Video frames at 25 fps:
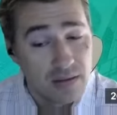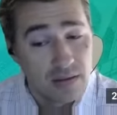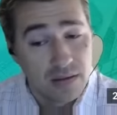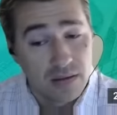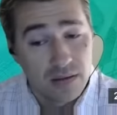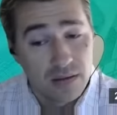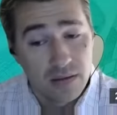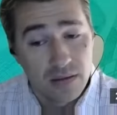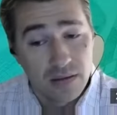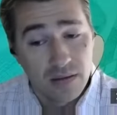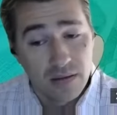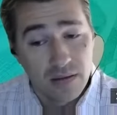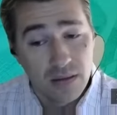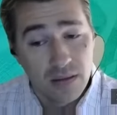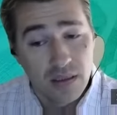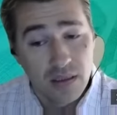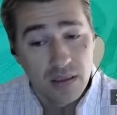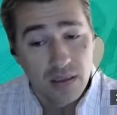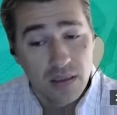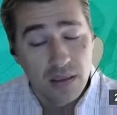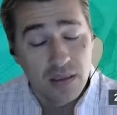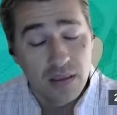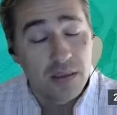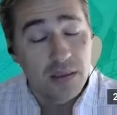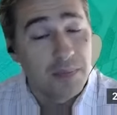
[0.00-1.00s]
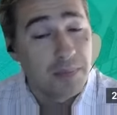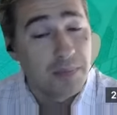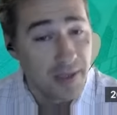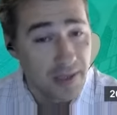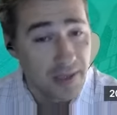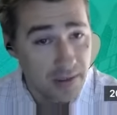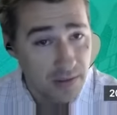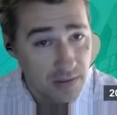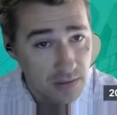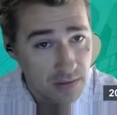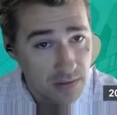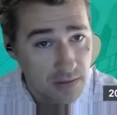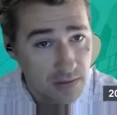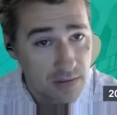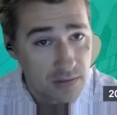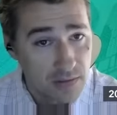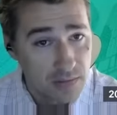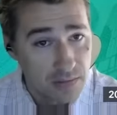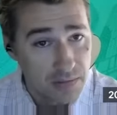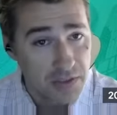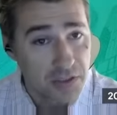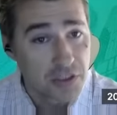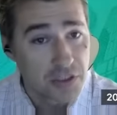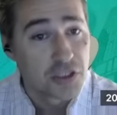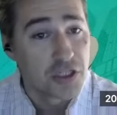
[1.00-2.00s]
it depends,
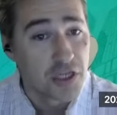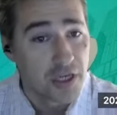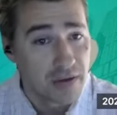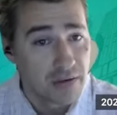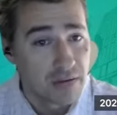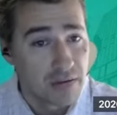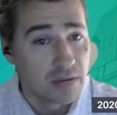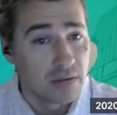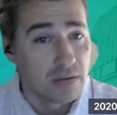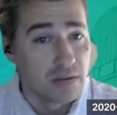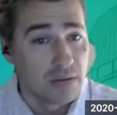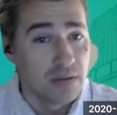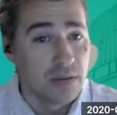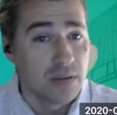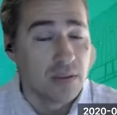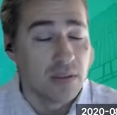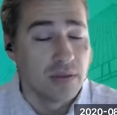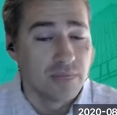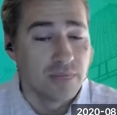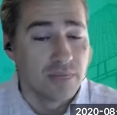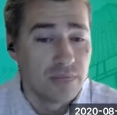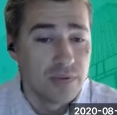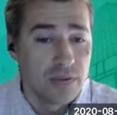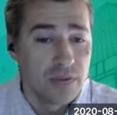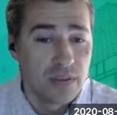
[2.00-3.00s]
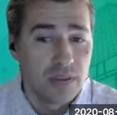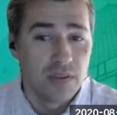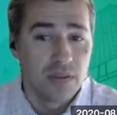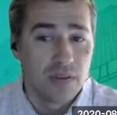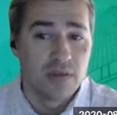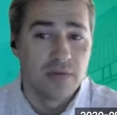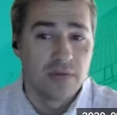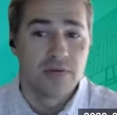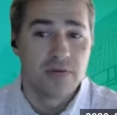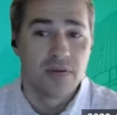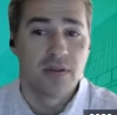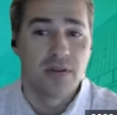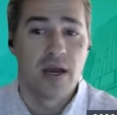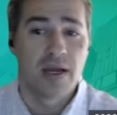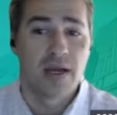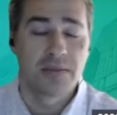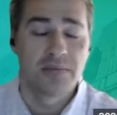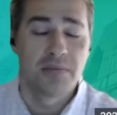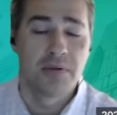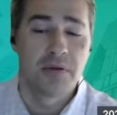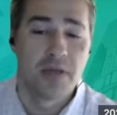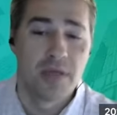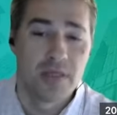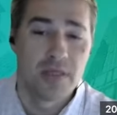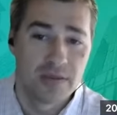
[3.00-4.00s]
but generally, if a
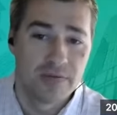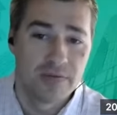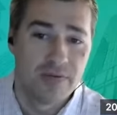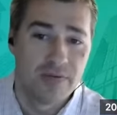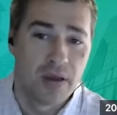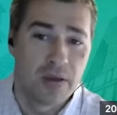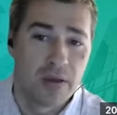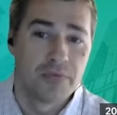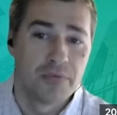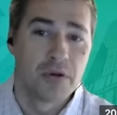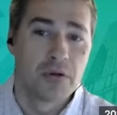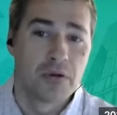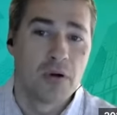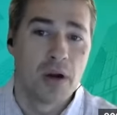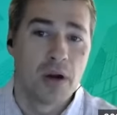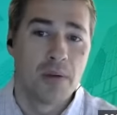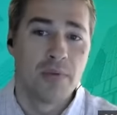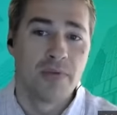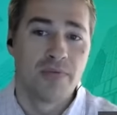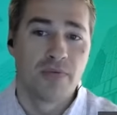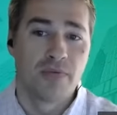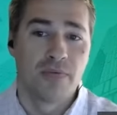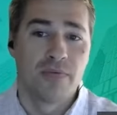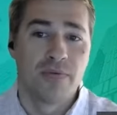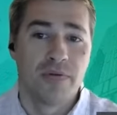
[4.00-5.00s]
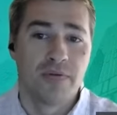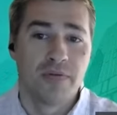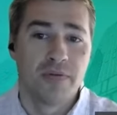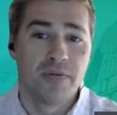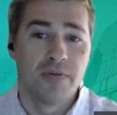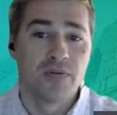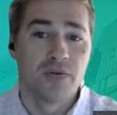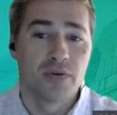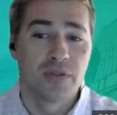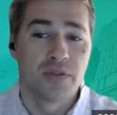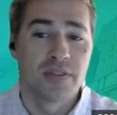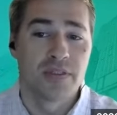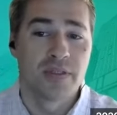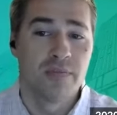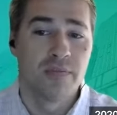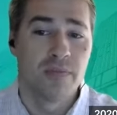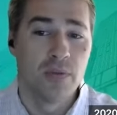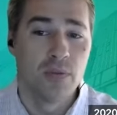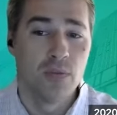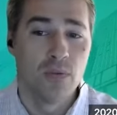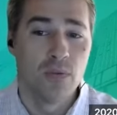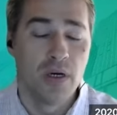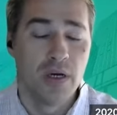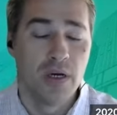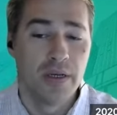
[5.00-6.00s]
taxpayer has a filing requirement for
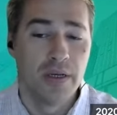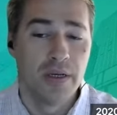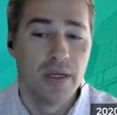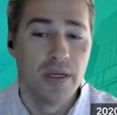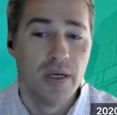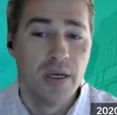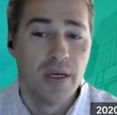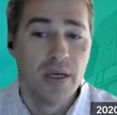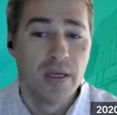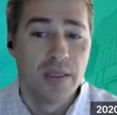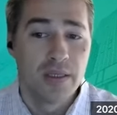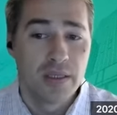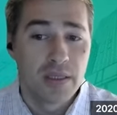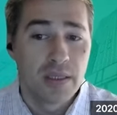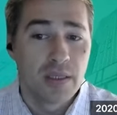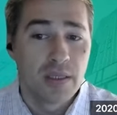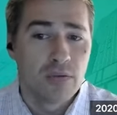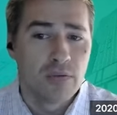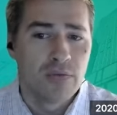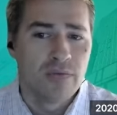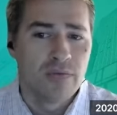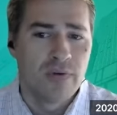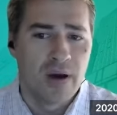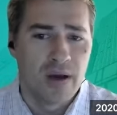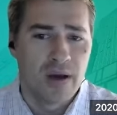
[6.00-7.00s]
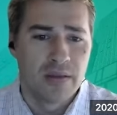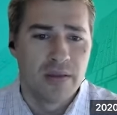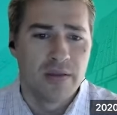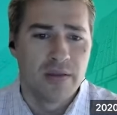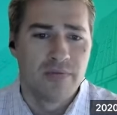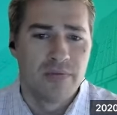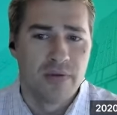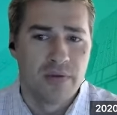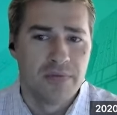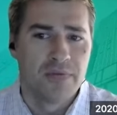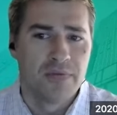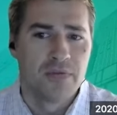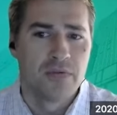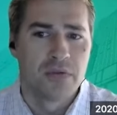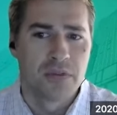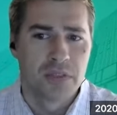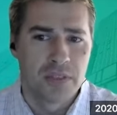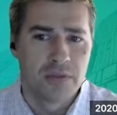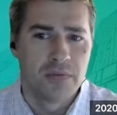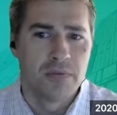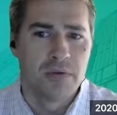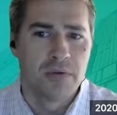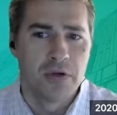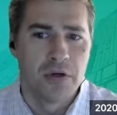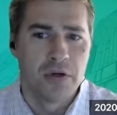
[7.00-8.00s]
5471, then they would file that
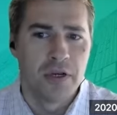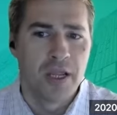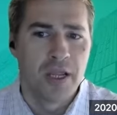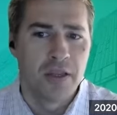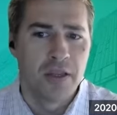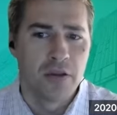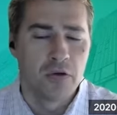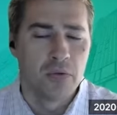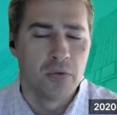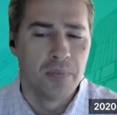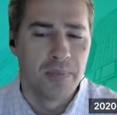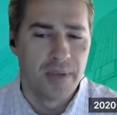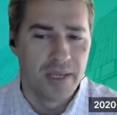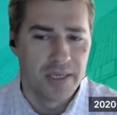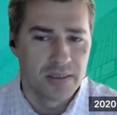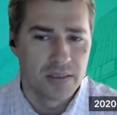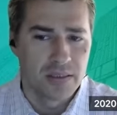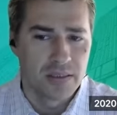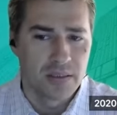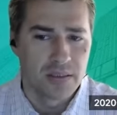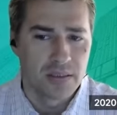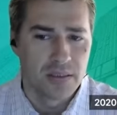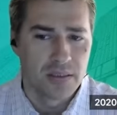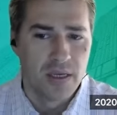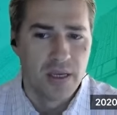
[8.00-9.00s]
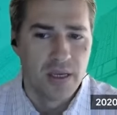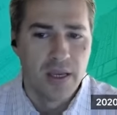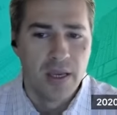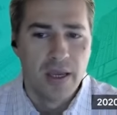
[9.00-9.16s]
5471 on an annual basis.